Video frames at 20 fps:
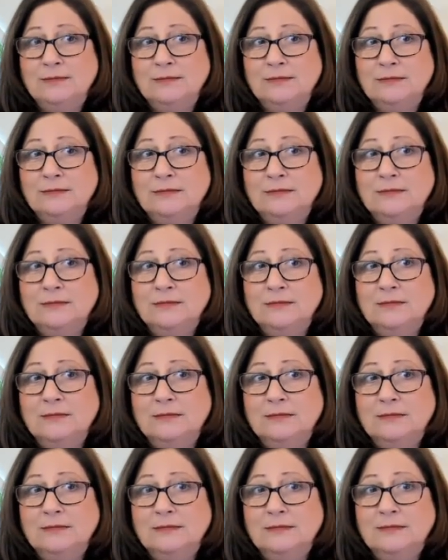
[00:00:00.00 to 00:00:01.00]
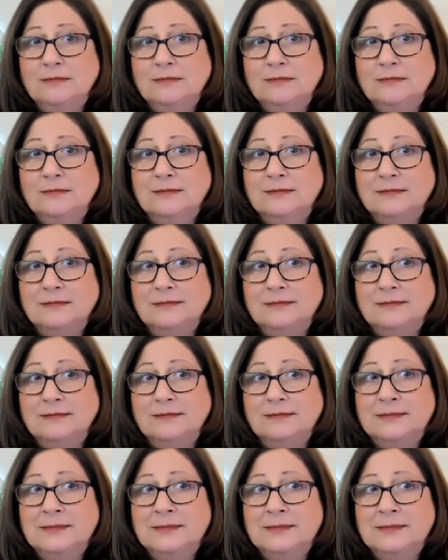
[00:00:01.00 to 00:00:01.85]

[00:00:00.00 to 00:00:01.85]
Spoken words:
No one is speaking in this clip.